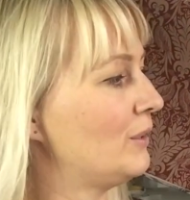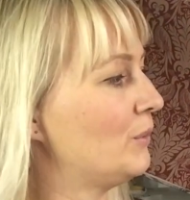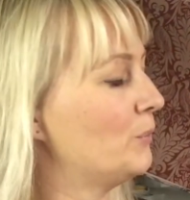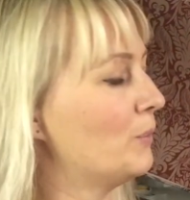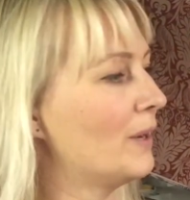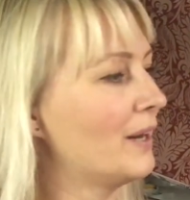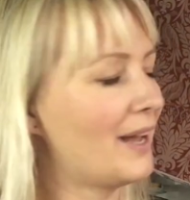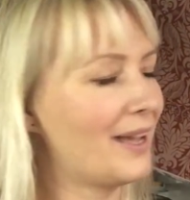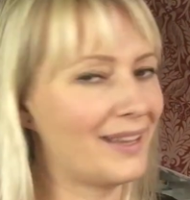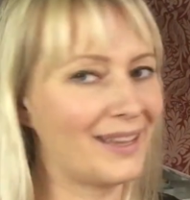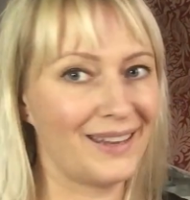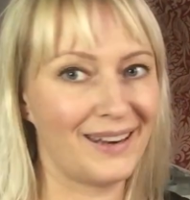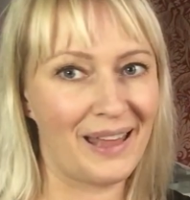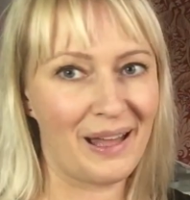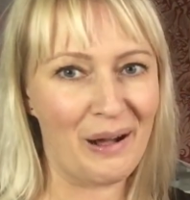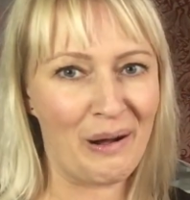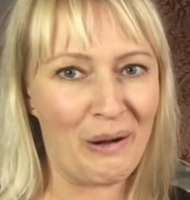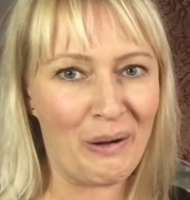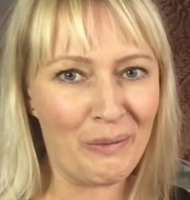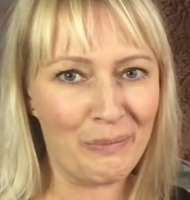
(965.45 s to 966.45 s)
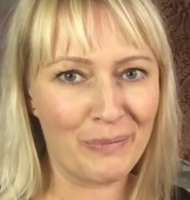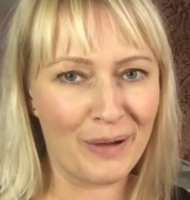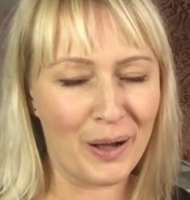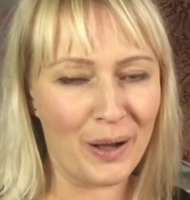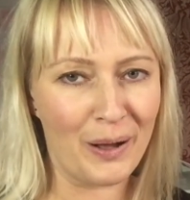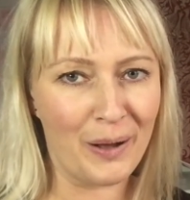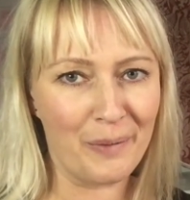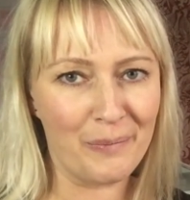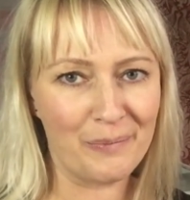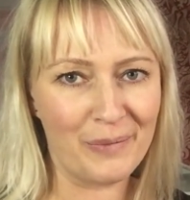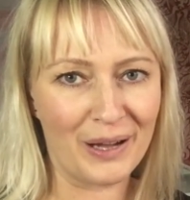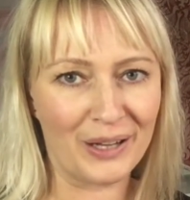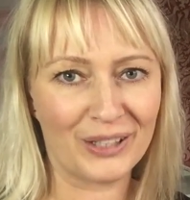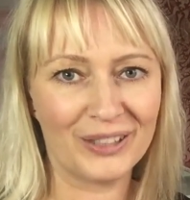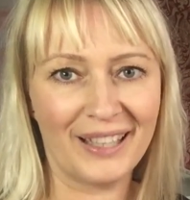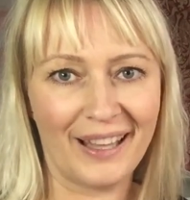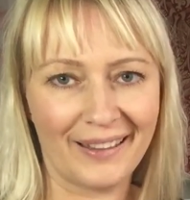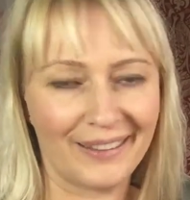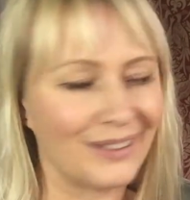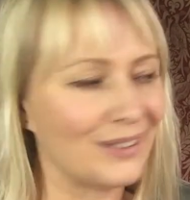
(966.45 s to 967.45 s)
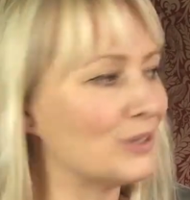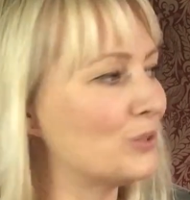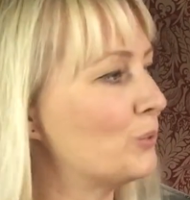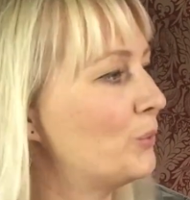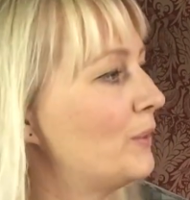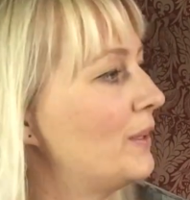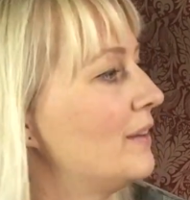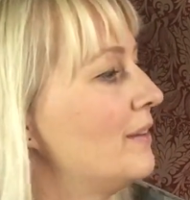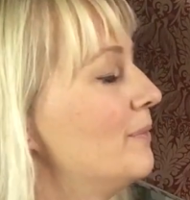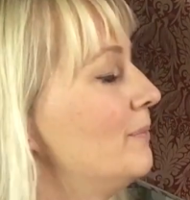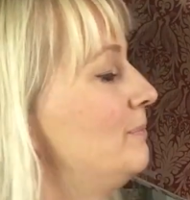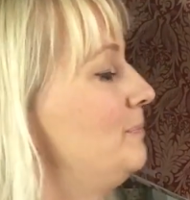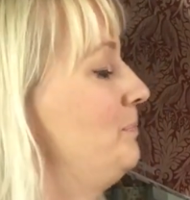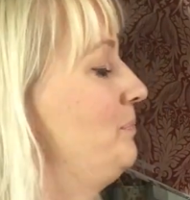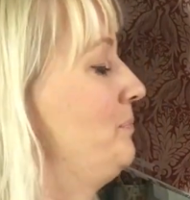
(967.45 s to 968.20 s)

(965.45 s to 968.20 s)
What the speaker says: what I can help a client with.